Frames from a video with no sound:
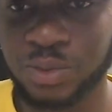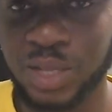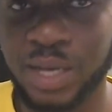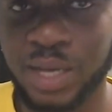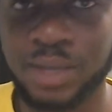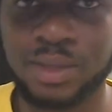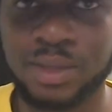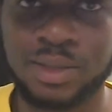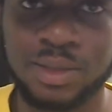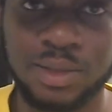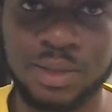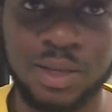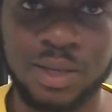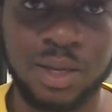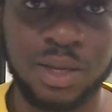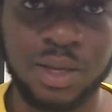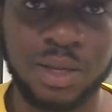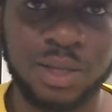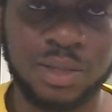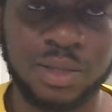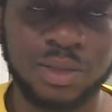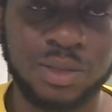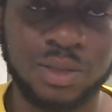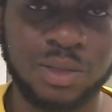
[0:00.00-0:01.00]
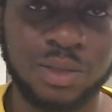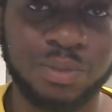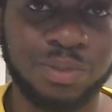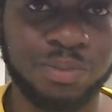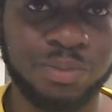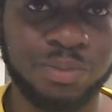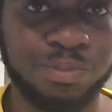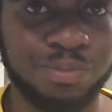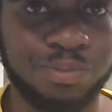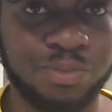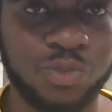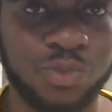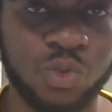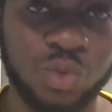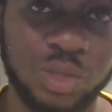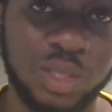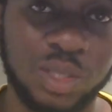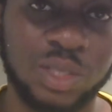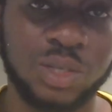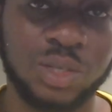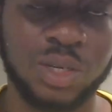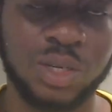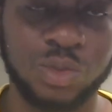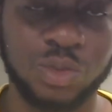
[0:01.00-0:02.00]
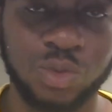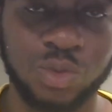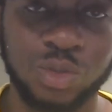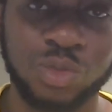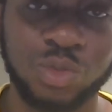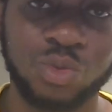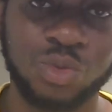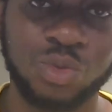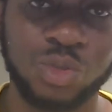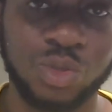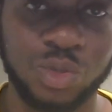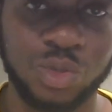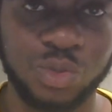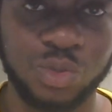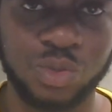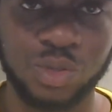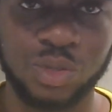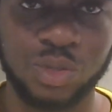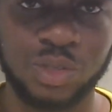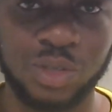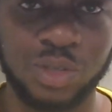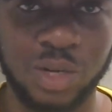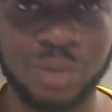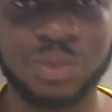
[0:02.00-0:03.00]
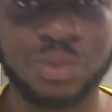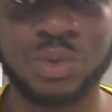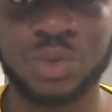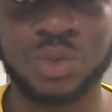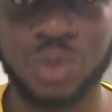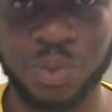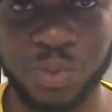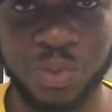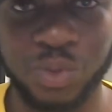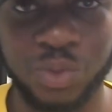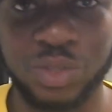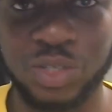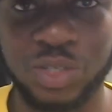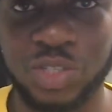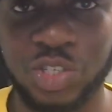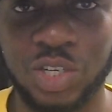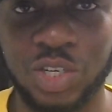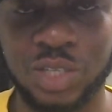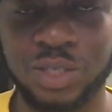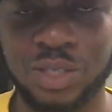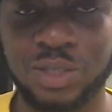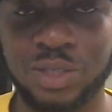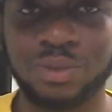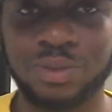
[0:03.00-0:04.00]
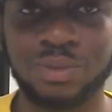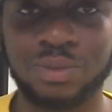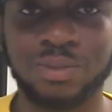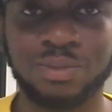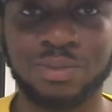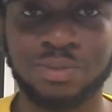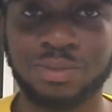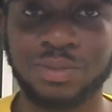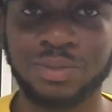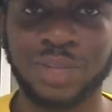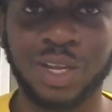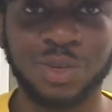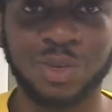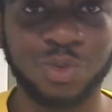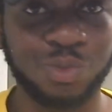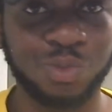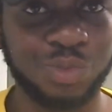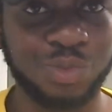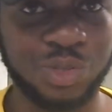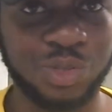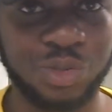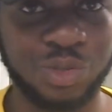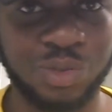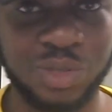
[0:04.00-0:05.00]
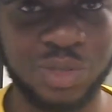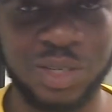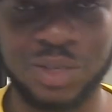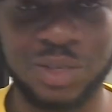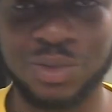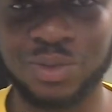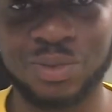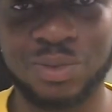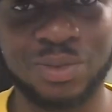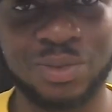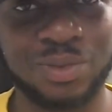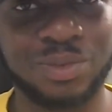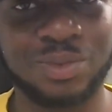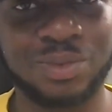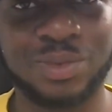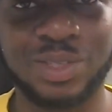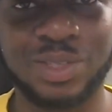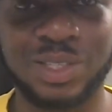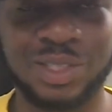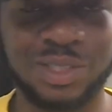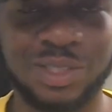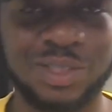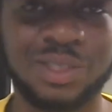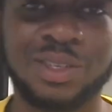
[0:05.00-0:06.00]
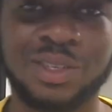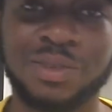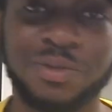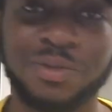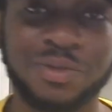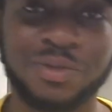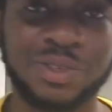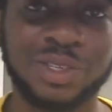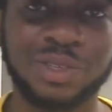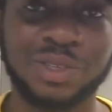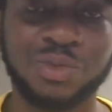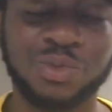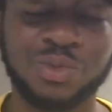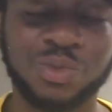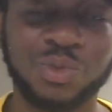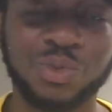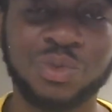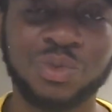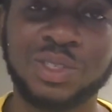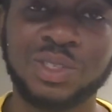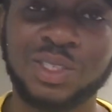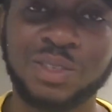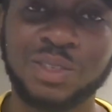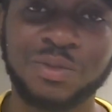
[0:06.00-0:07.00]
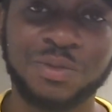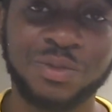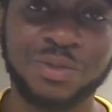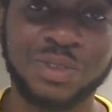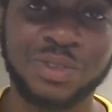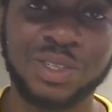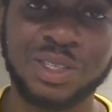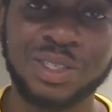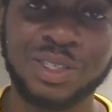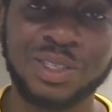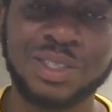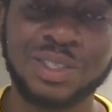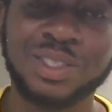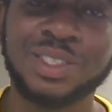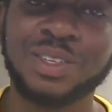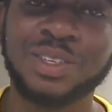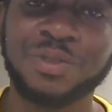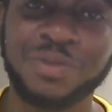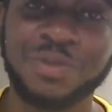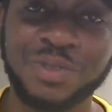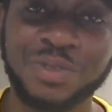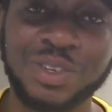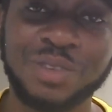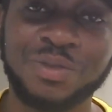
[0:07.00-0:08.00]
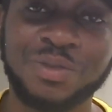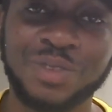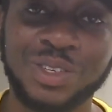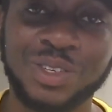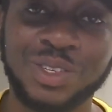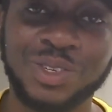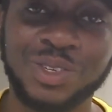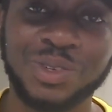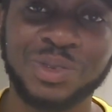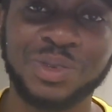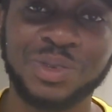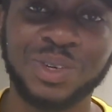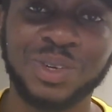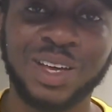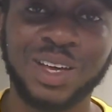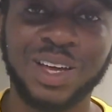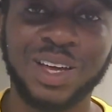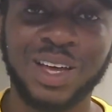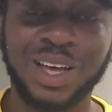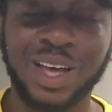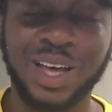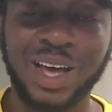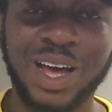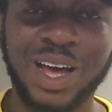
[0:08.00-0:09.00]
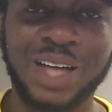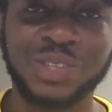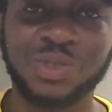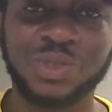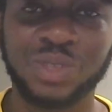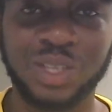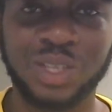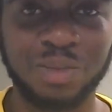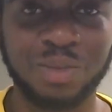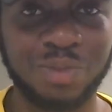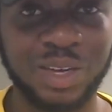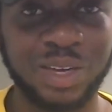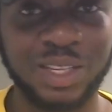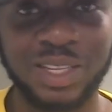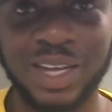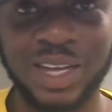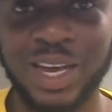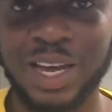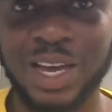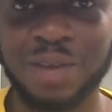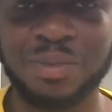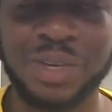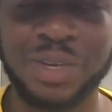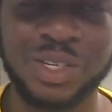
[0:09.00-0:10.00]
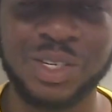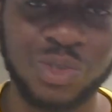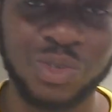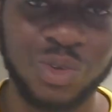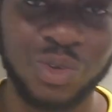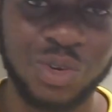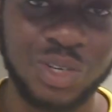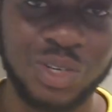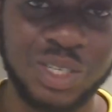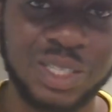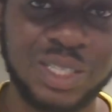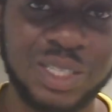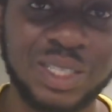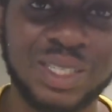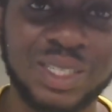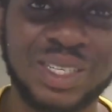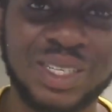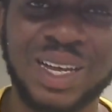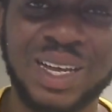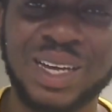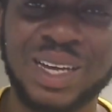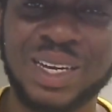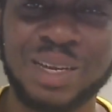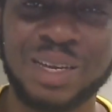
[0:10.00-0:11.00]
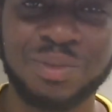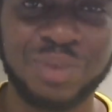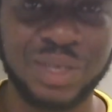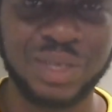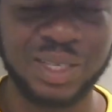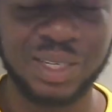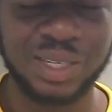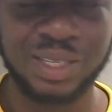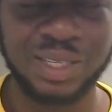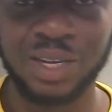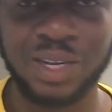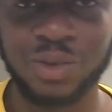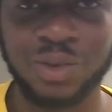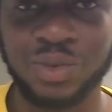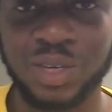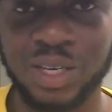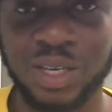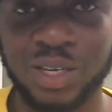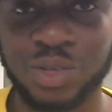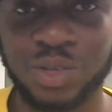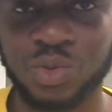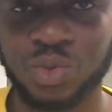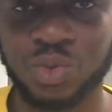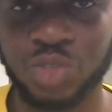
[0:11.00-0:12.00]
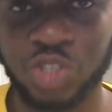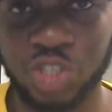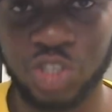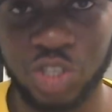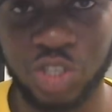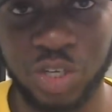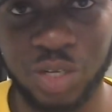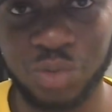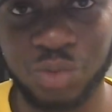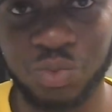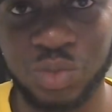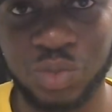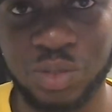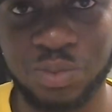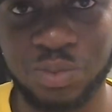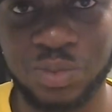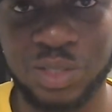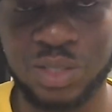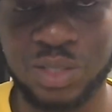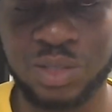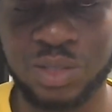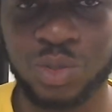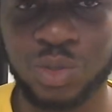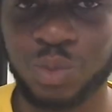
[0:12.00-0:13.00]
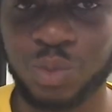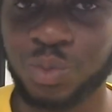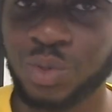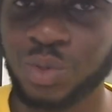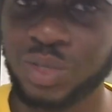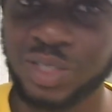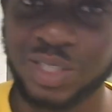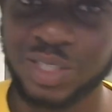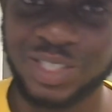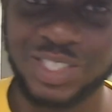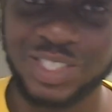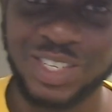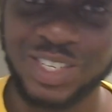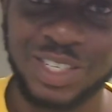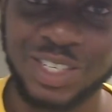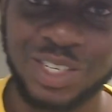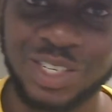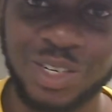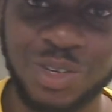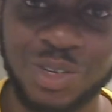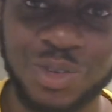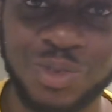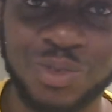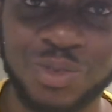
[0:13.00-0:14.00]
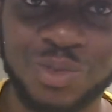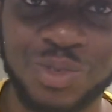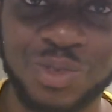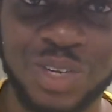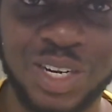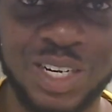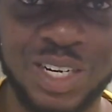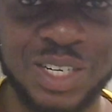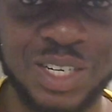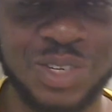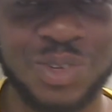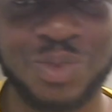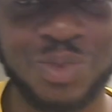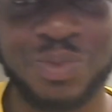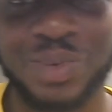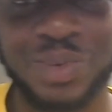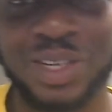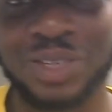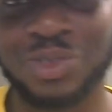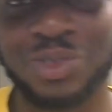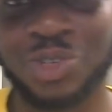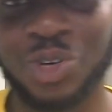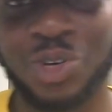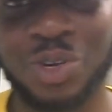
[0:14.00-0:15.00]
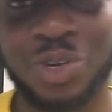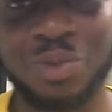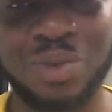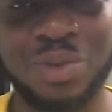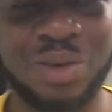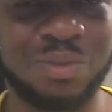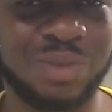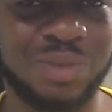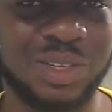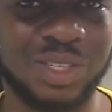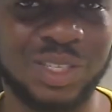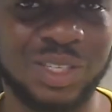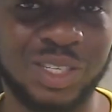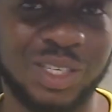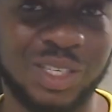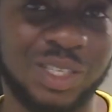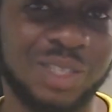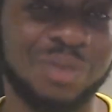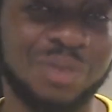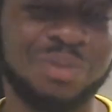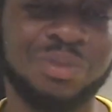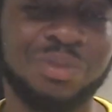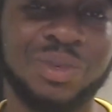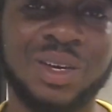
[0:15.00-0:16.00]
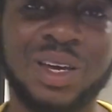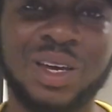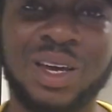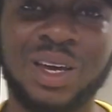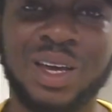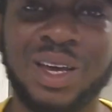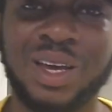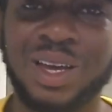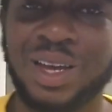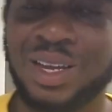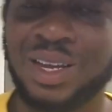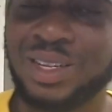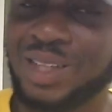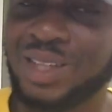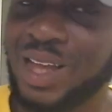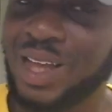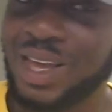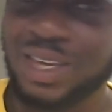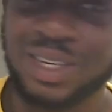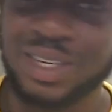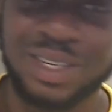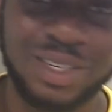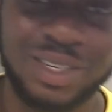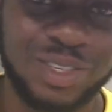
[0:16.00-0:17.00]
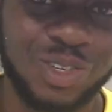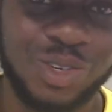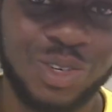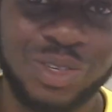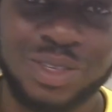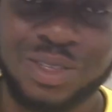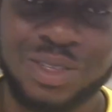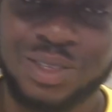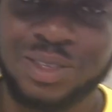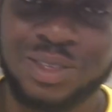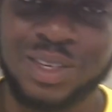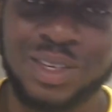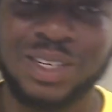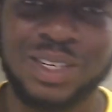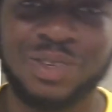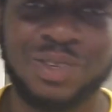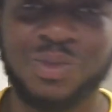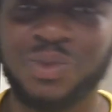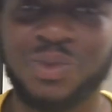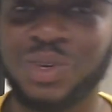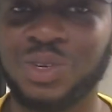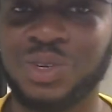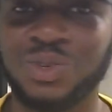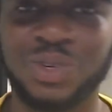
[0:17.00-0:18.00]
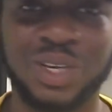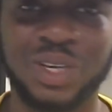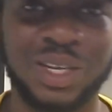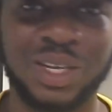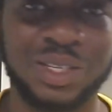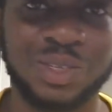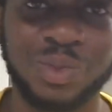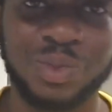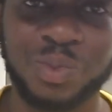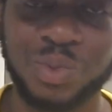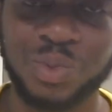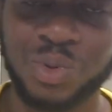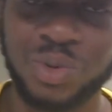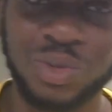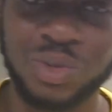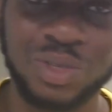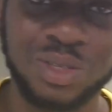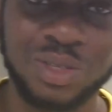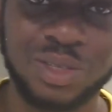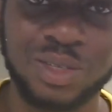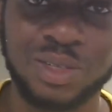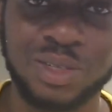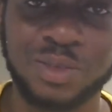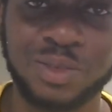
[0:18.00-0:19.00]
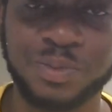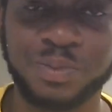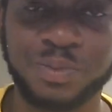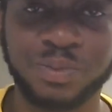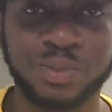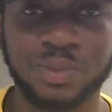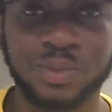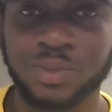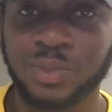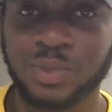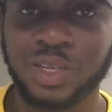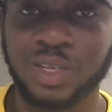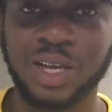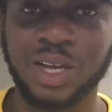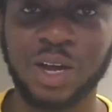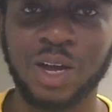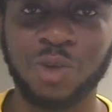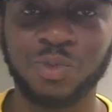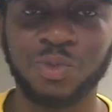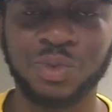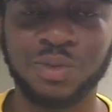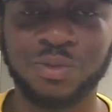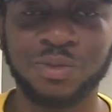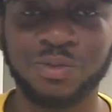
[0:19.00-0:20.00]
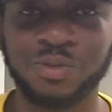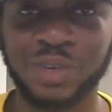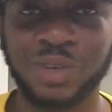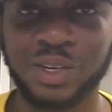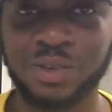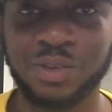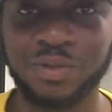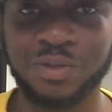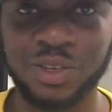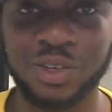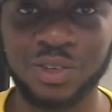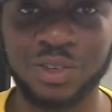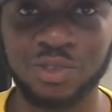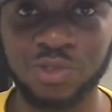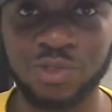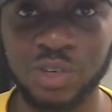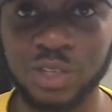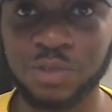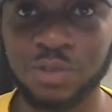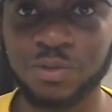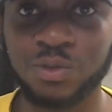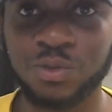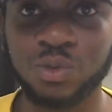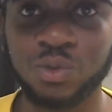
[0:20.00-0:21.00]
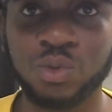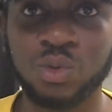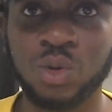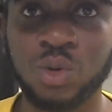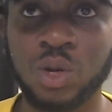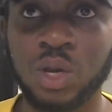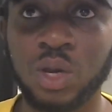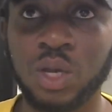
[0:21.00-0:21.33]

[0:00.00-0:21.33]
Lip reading: Like, the good thing you can just do is just subscribe to support this channel. I know be you now. It's a free video. I to take my time, I saw it, and I bring it down here to share with me. Support this channel, click on my join membership, like just any way you can support, I'll be very, very grateful.